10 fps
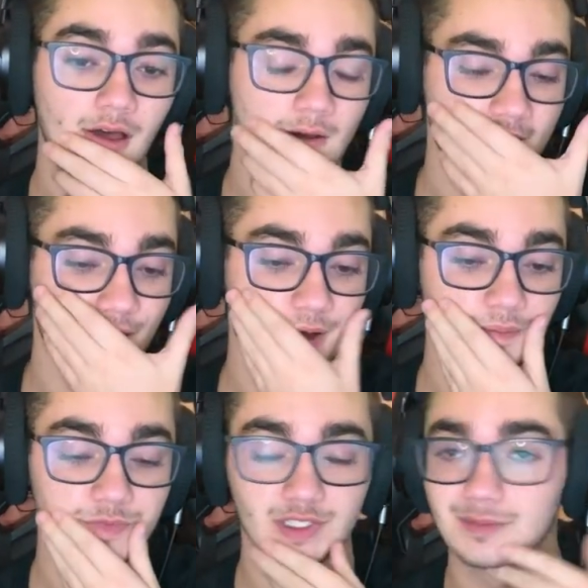
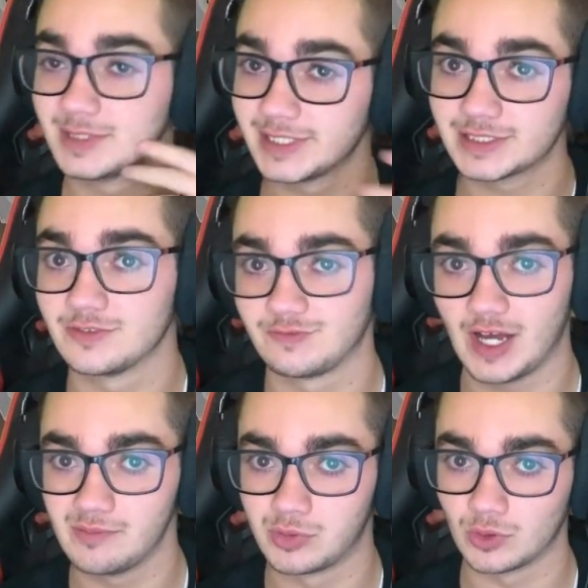The limitation of
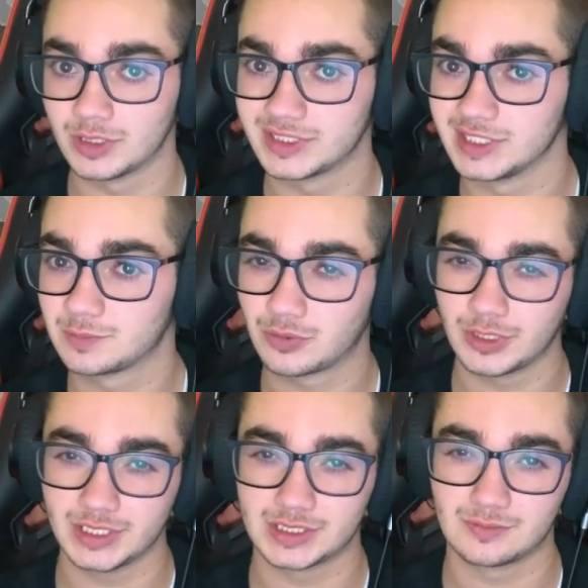5 bullets is
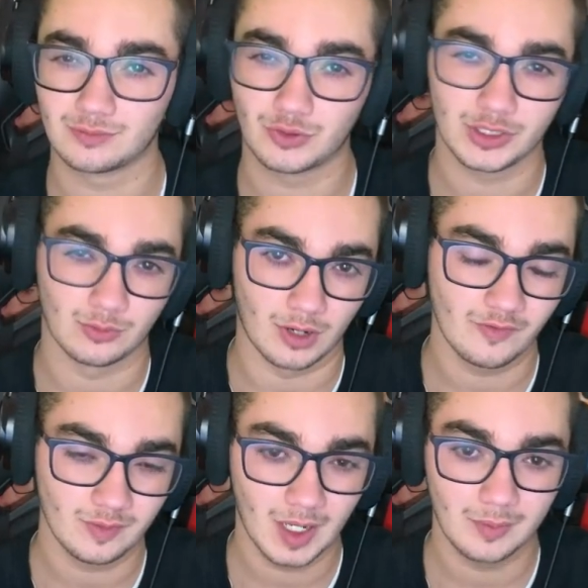pretty rough
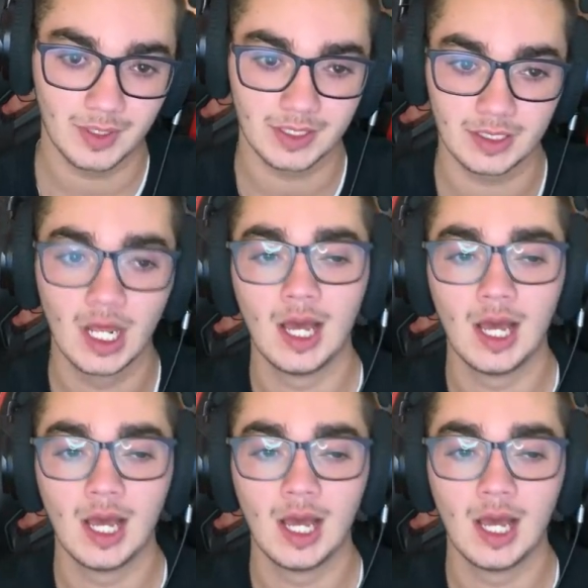in my opinion,